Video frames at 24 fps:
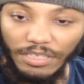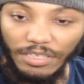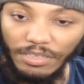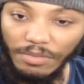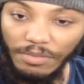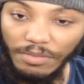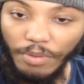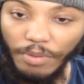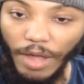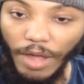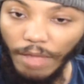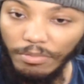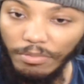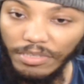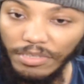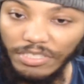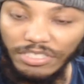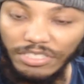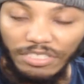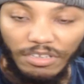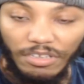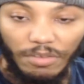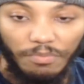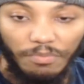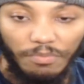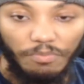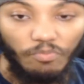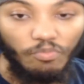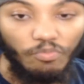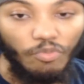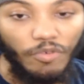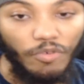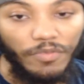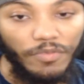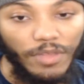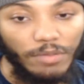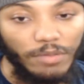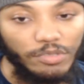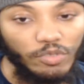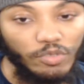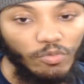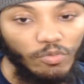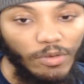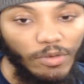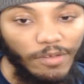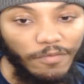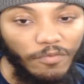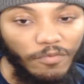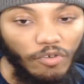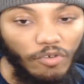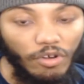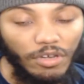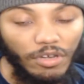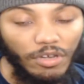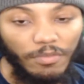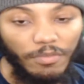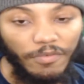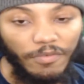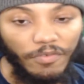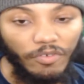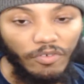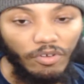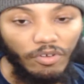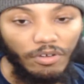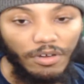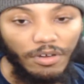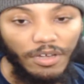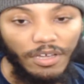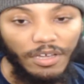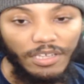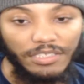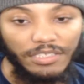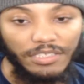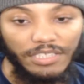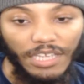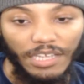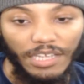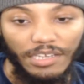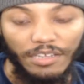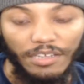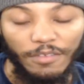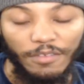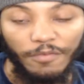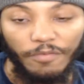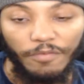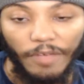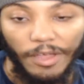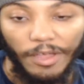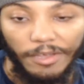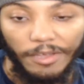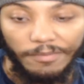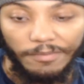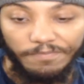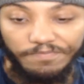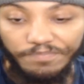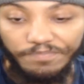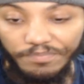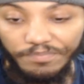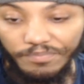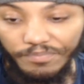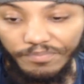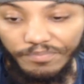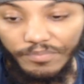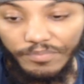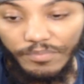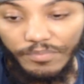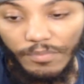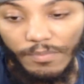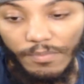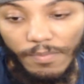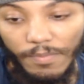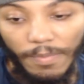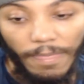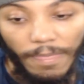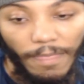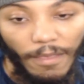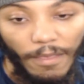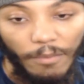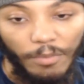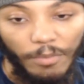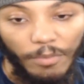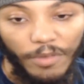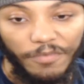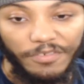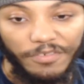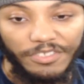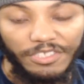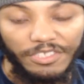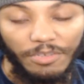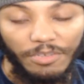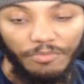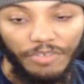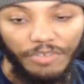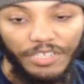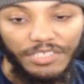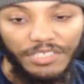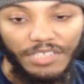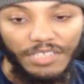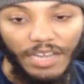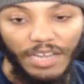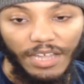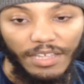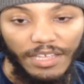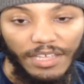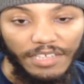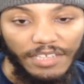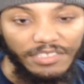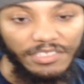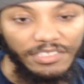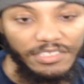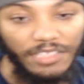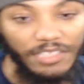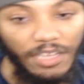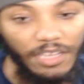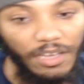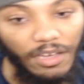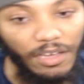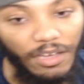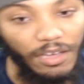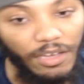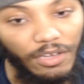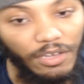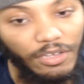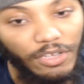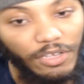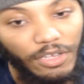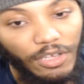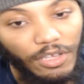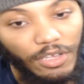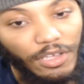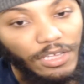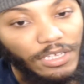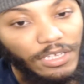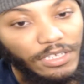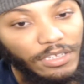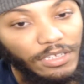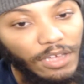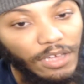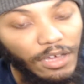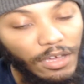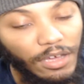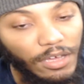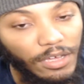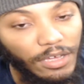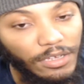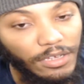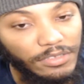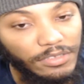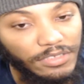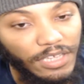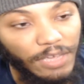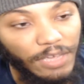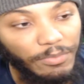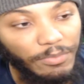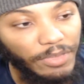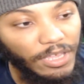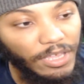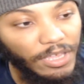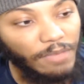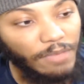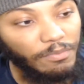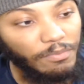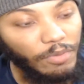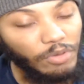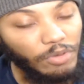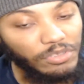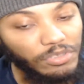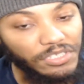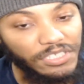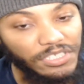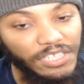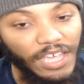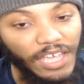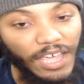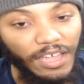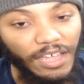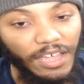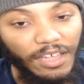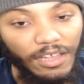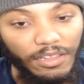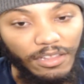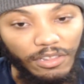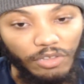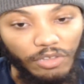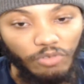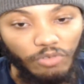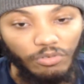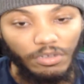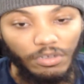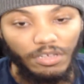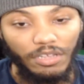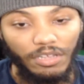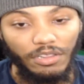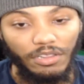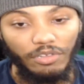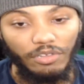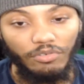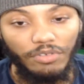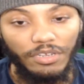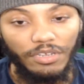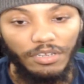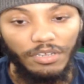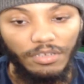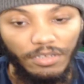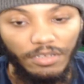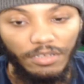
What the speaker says: probably should have moved up to 140 before taking his fight. But for some reason, I guess him and Cambosis had colluded